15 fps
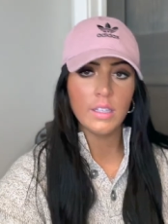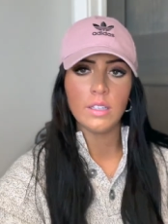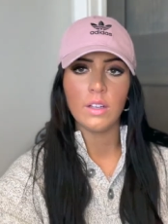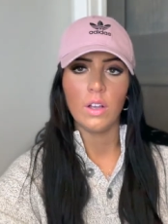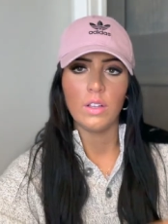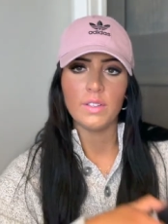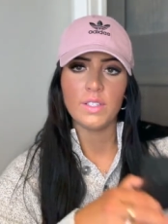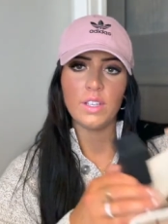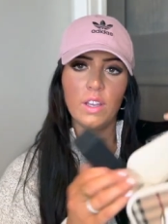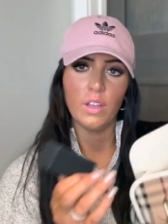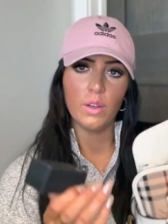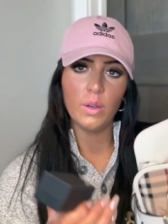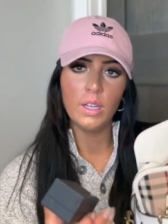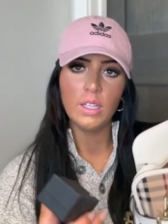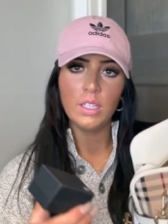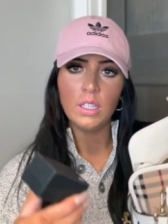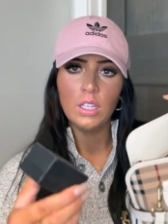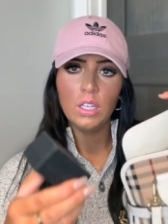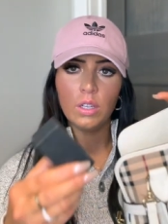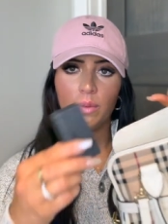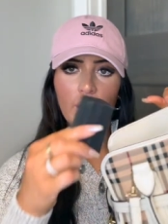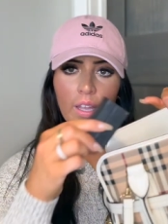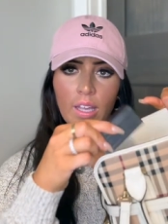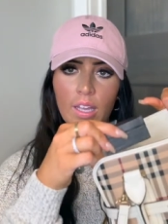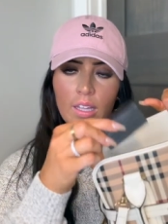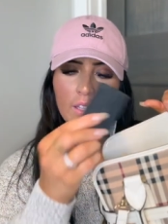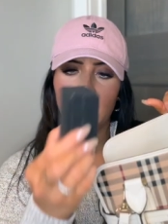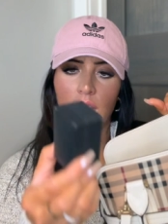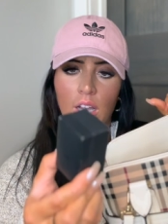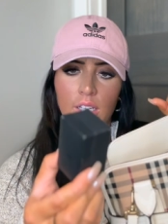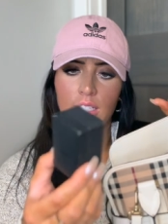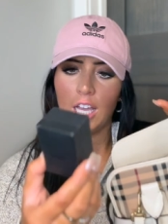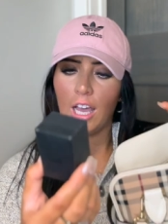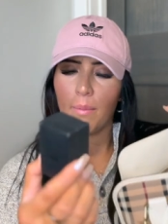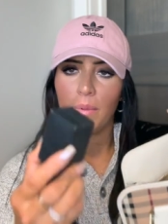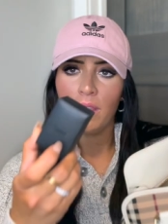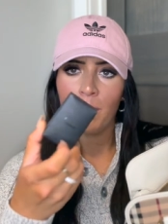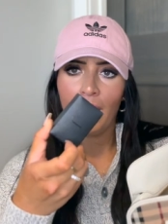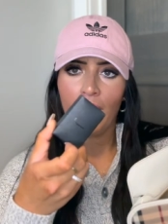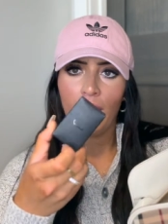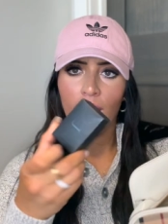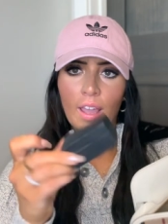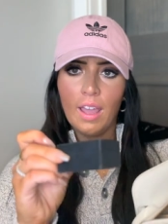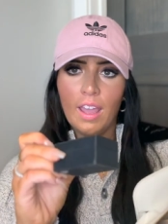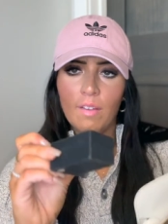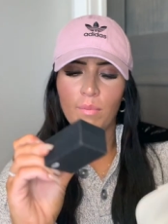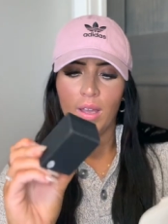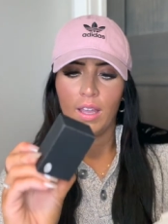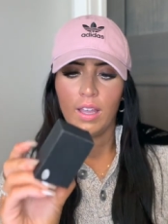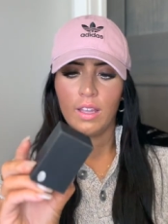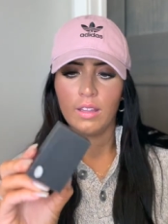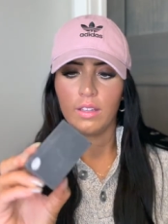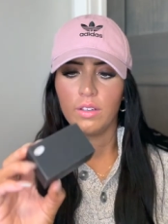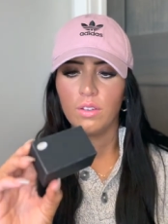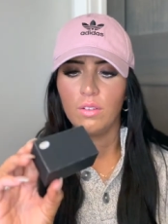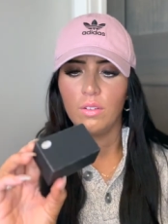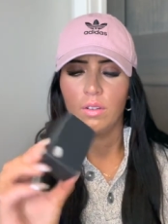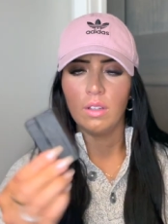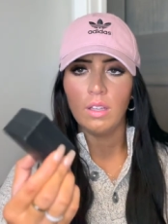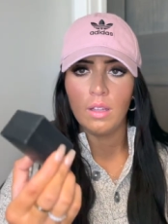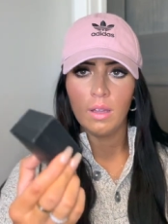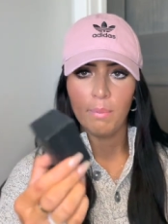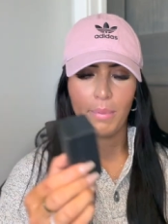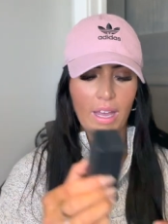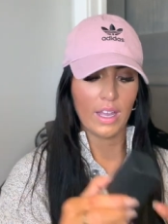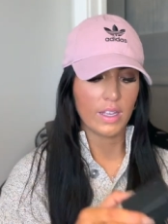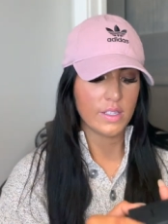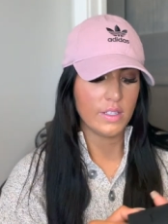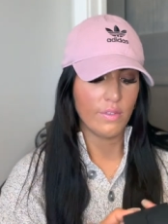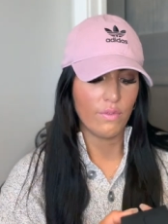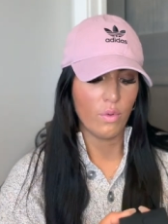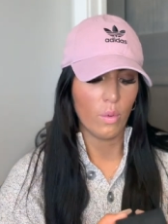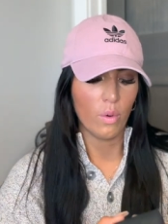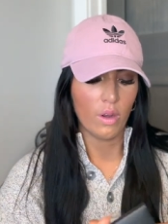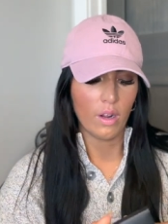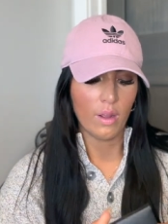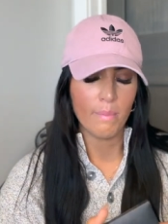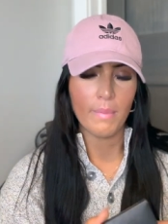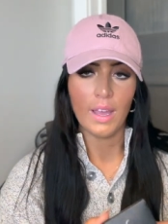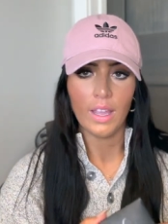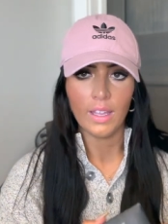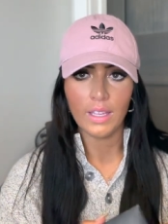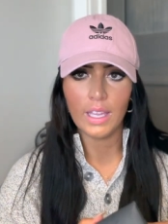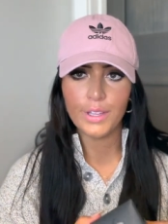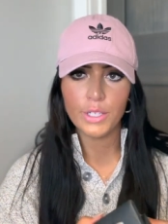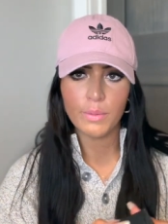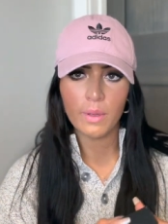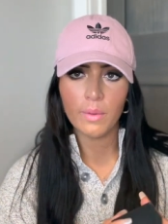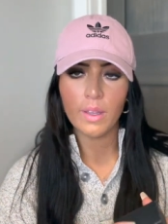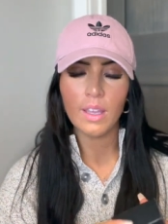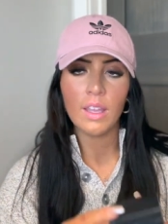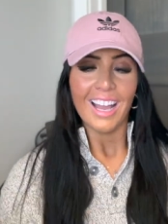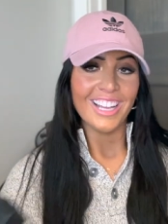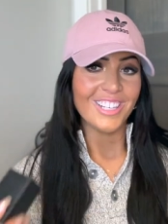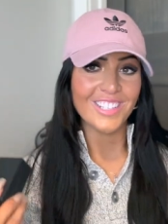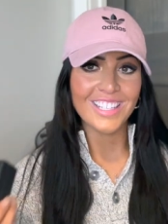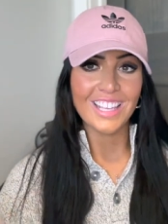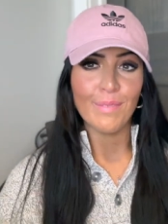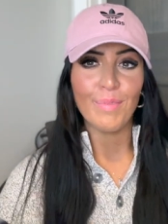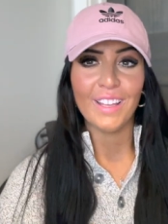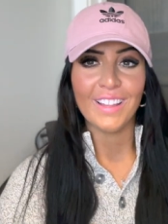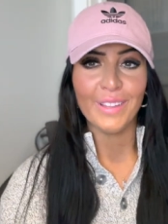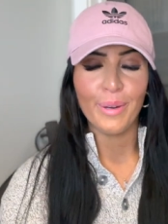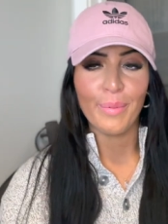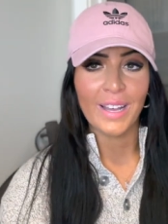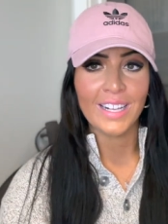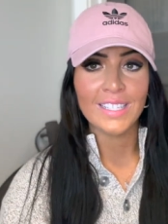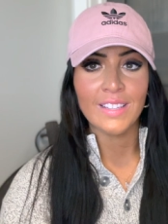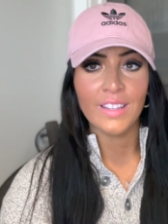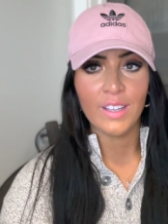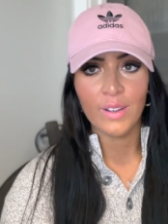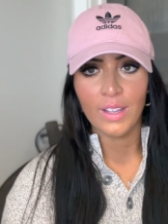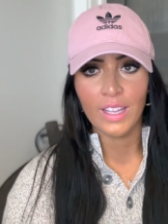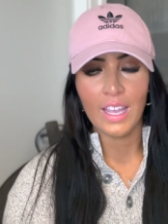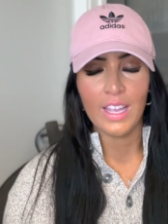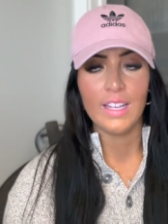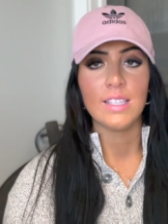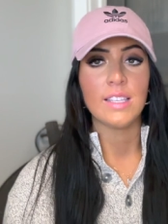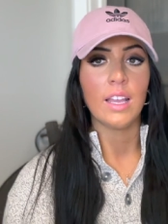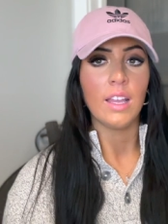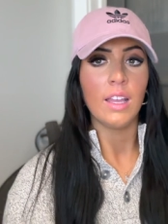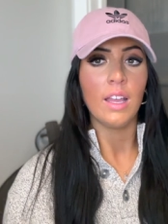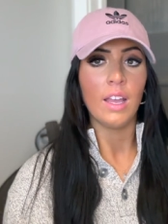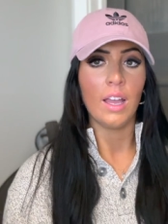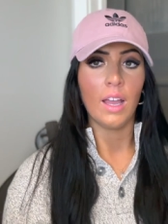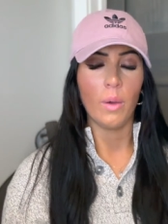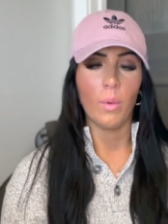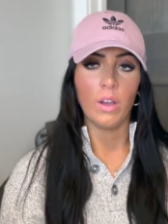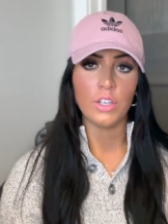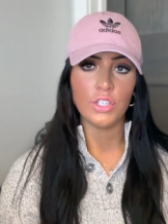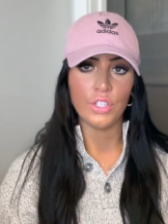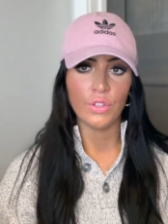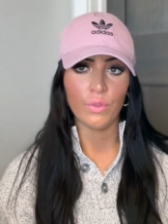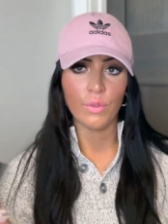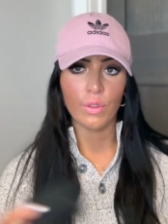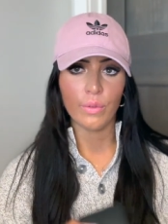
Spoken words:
also, right and on top of the bag, I have my little box for my engagement ring. I just keep like a little box in there in case I want to